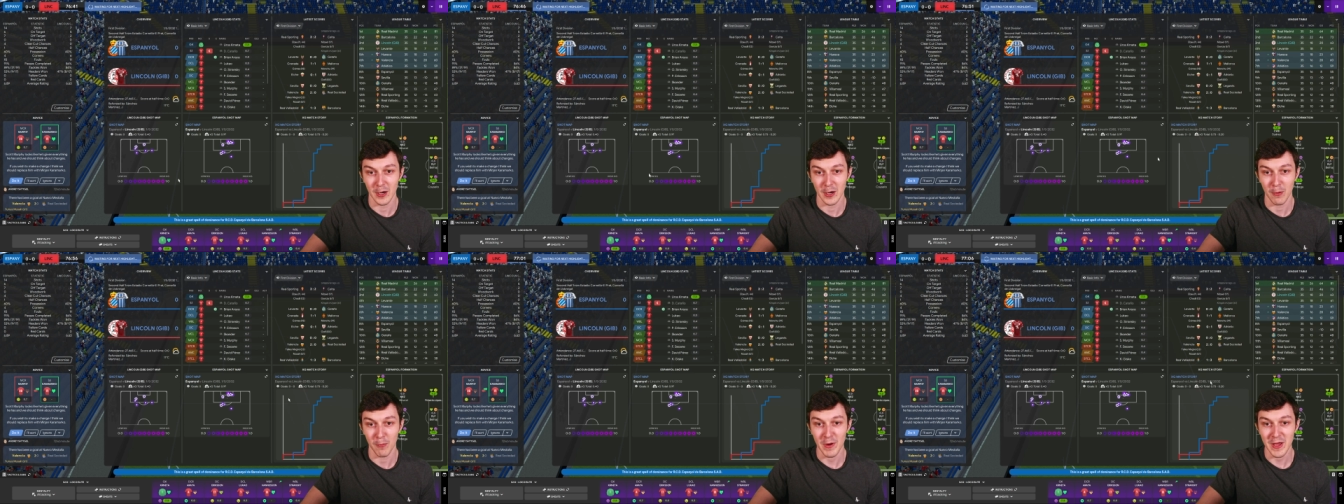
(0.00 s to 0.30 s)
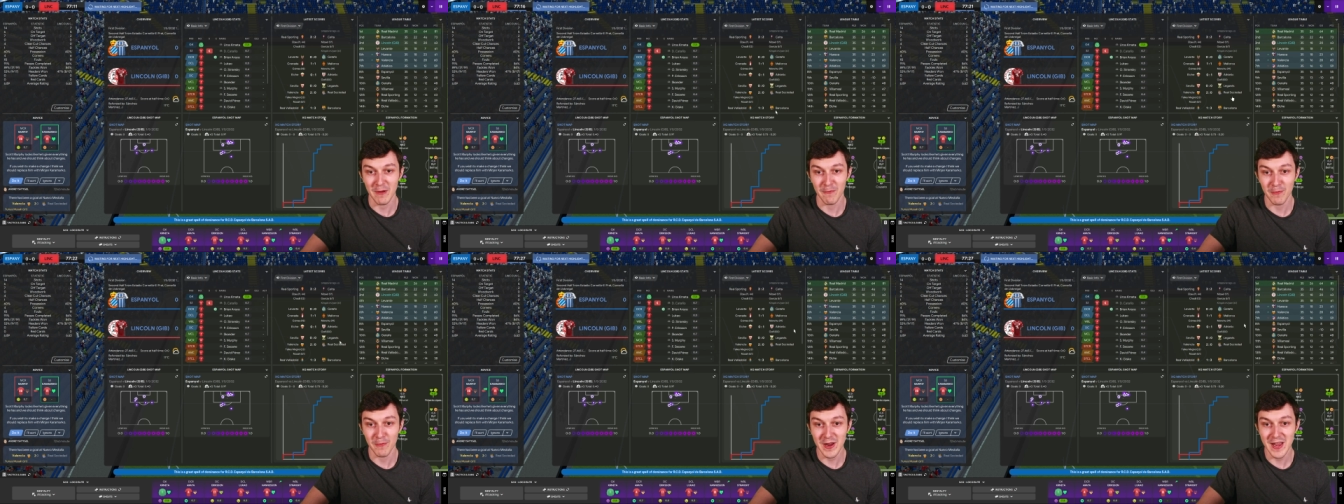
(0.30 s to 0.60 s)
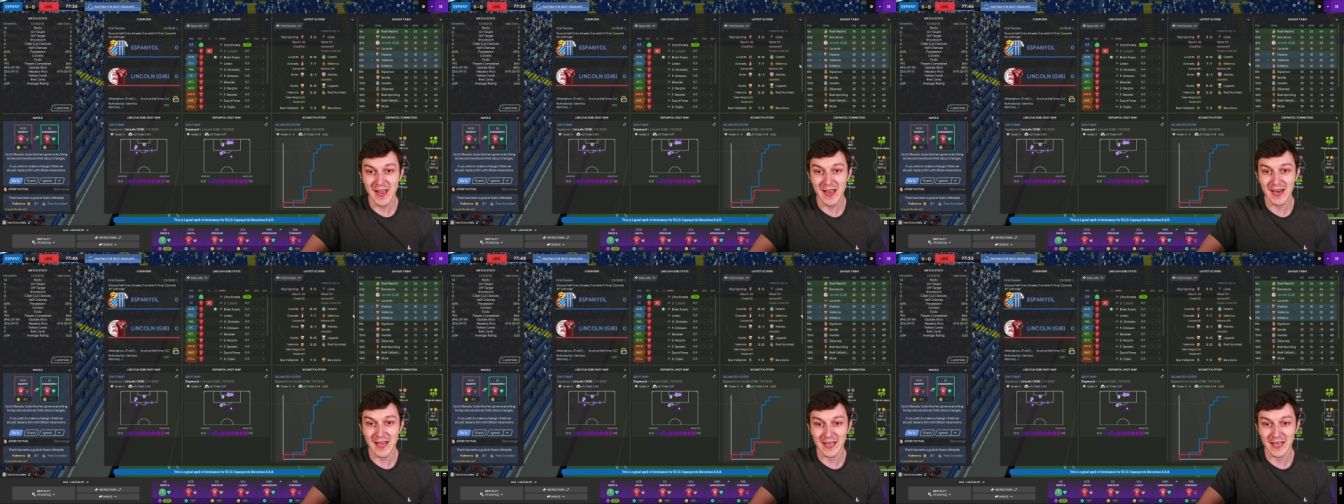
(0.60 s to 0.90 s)
We
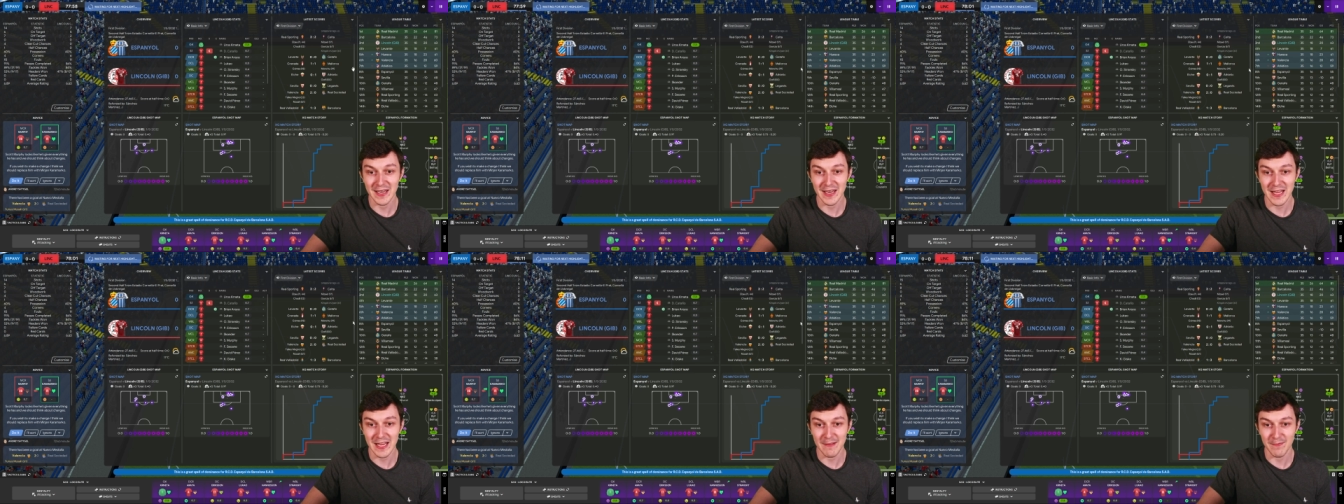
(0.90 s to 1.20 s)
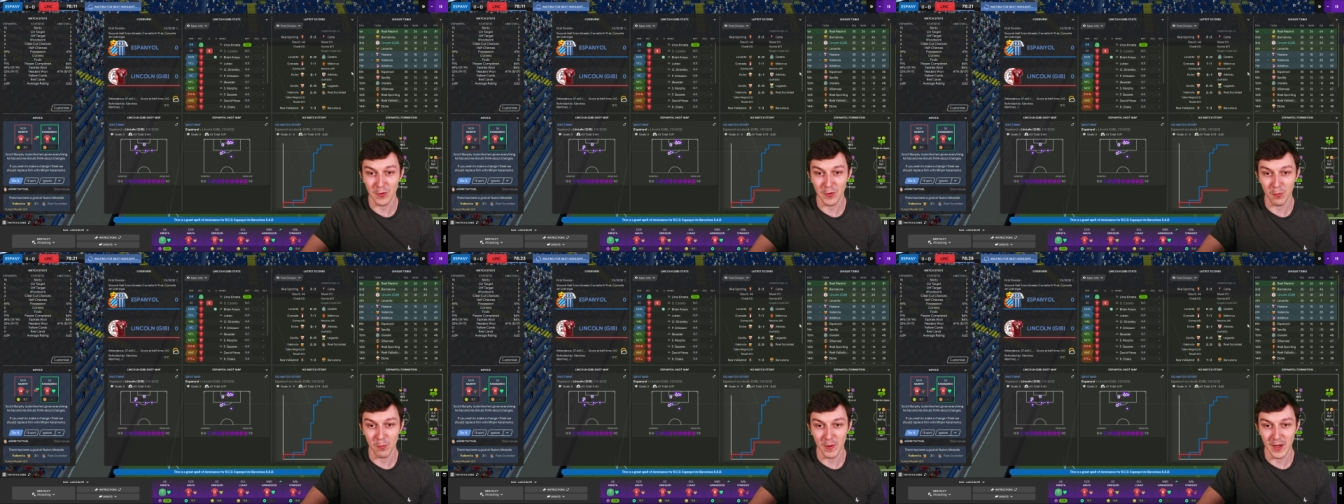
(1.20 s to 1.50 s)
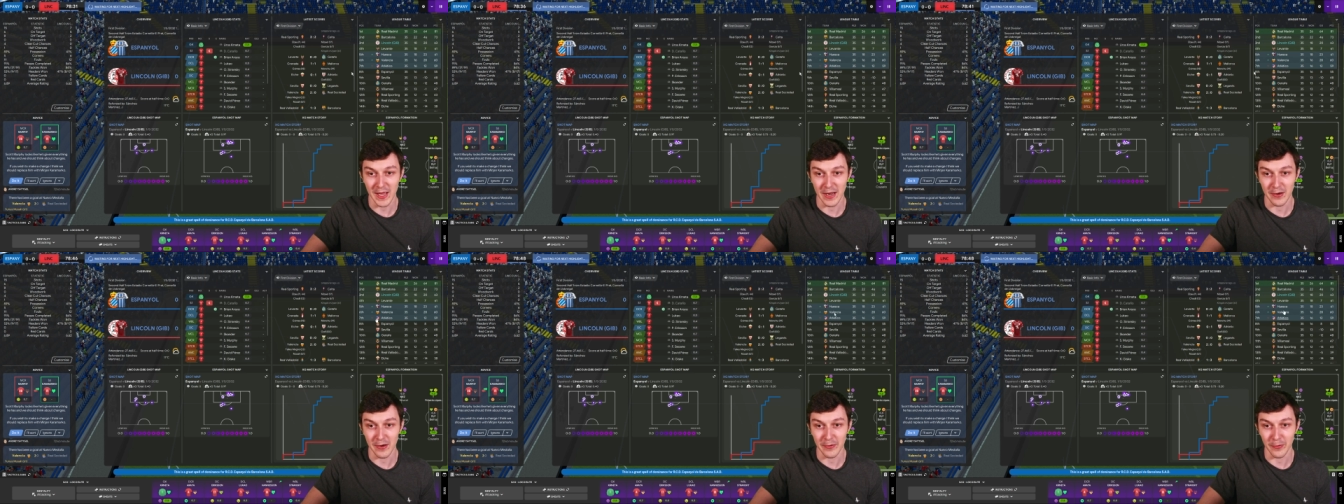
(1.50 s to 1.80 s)
really need the win.